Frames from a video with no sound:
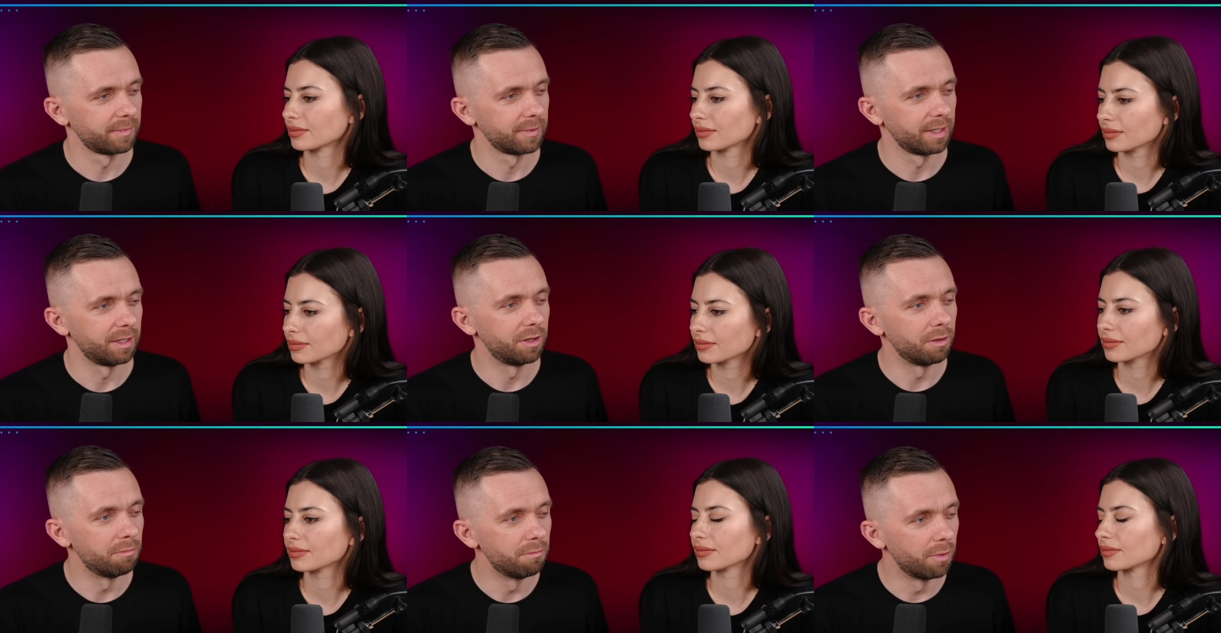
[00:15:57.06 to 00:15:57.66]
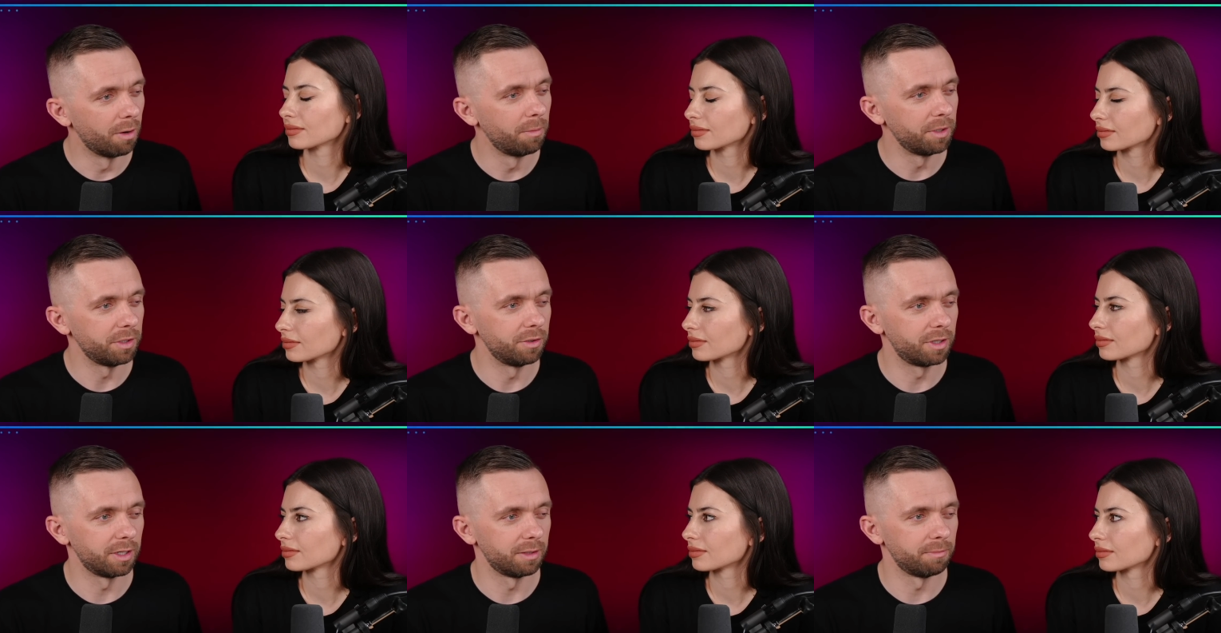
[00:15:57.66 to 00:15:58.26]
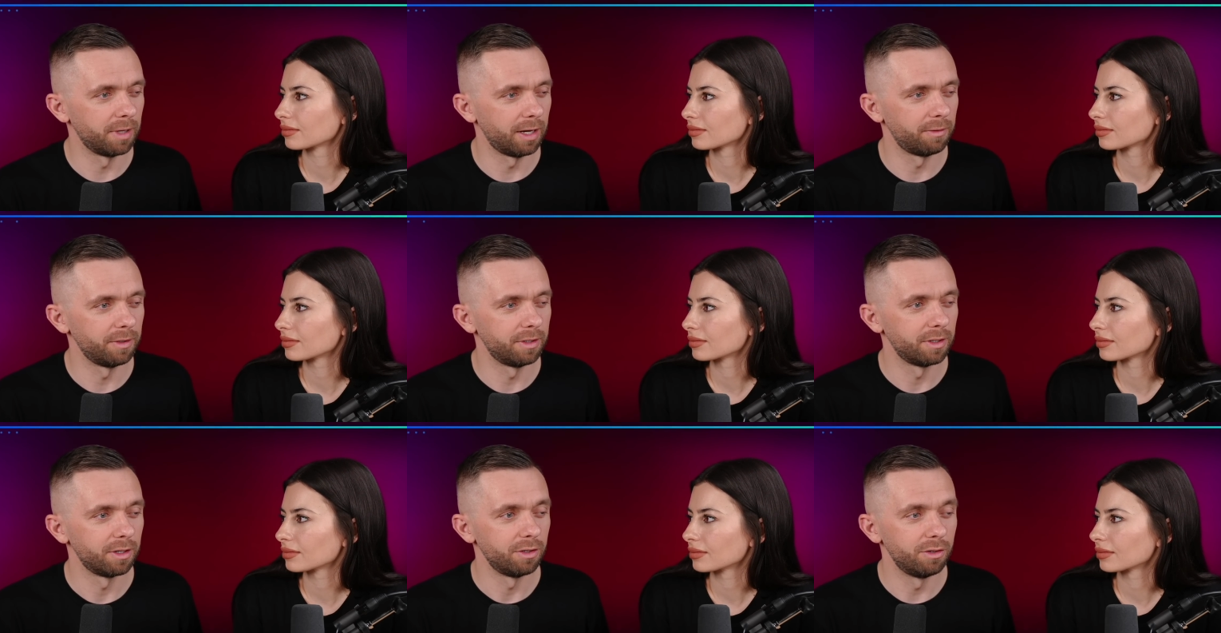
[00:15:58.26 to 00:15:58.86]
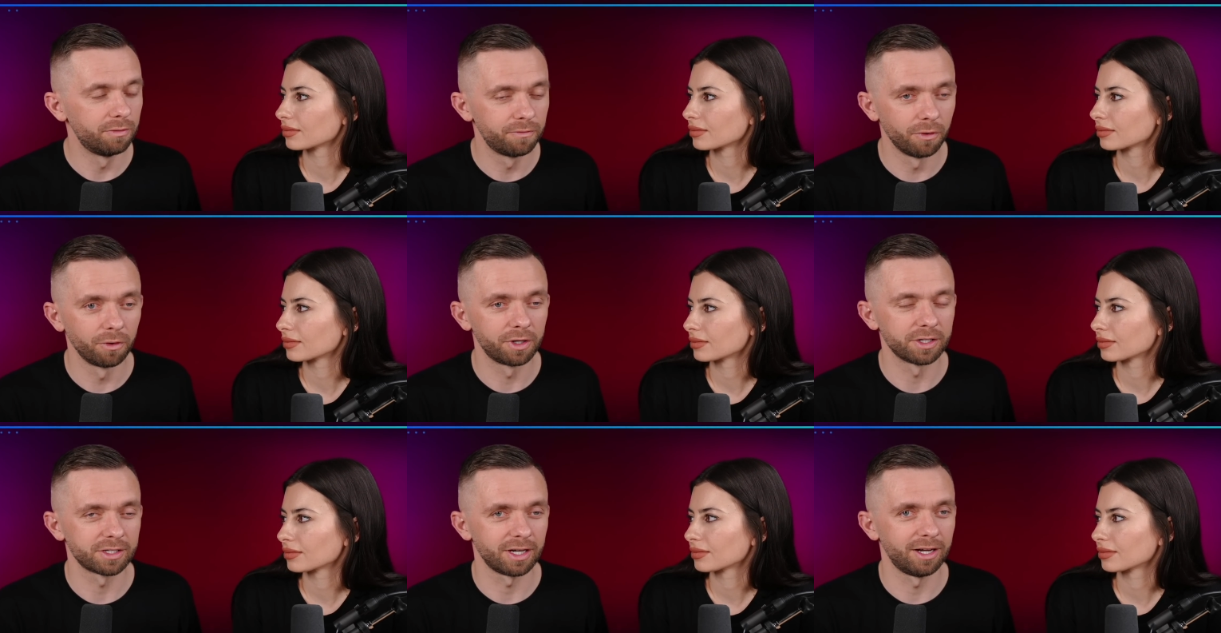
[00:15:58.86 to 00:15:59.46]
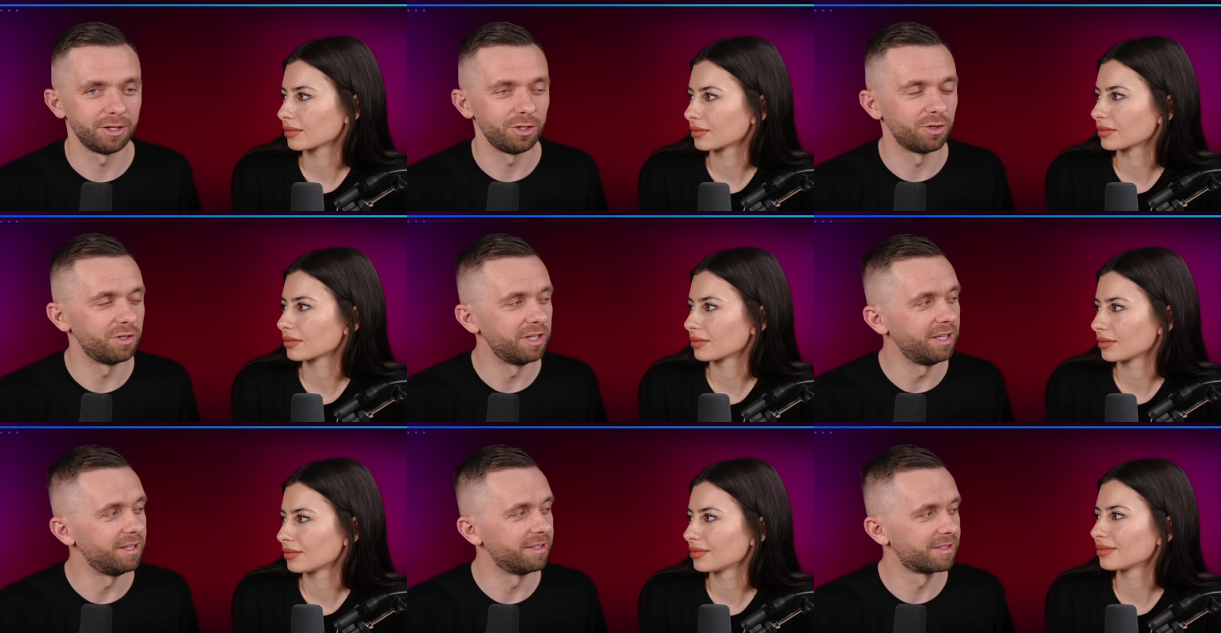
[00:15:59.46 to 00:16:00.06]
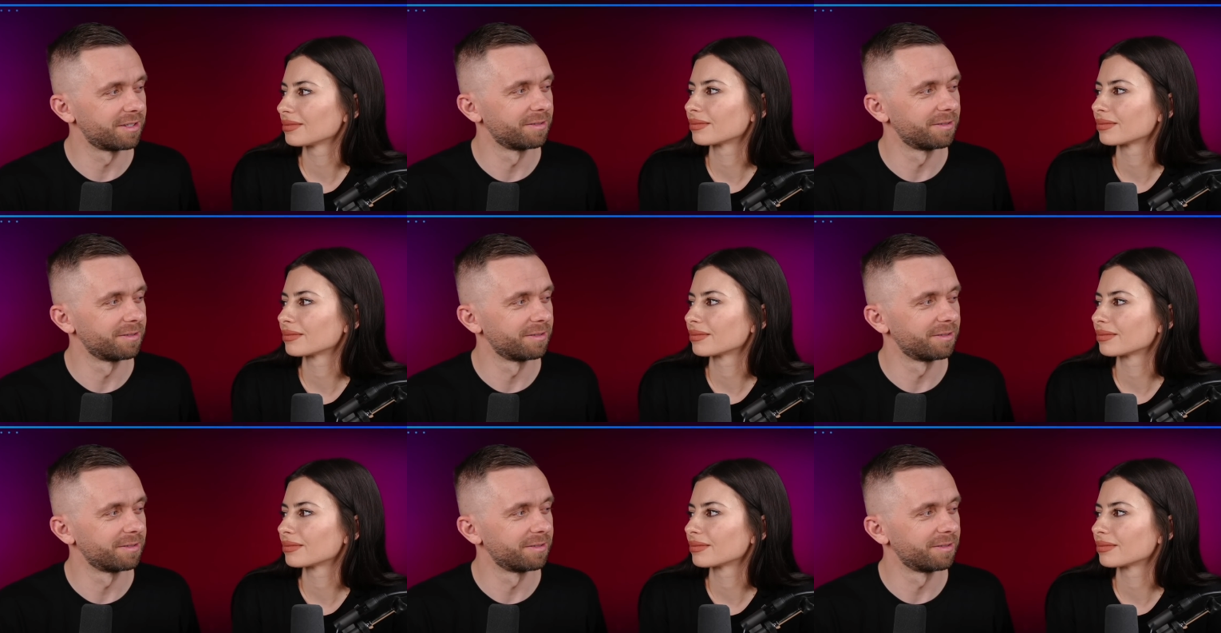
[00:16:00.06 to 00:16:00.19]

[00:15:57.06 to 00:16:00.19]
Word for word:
Speaker 1: The moment you get married, you focus on your needs. Mm-hmm,